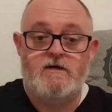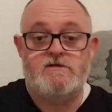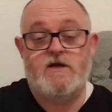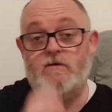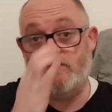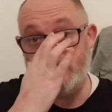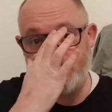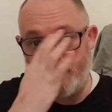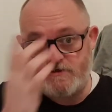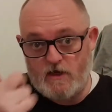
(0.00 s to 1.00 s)
So let's
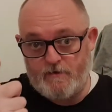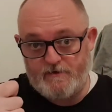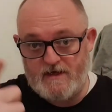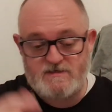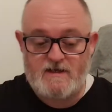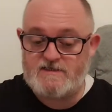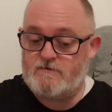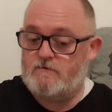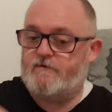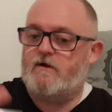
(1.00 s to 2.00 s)
pop a top on this and let's
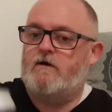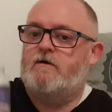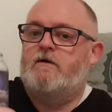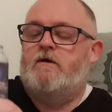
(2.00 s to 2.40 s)
see what we've got.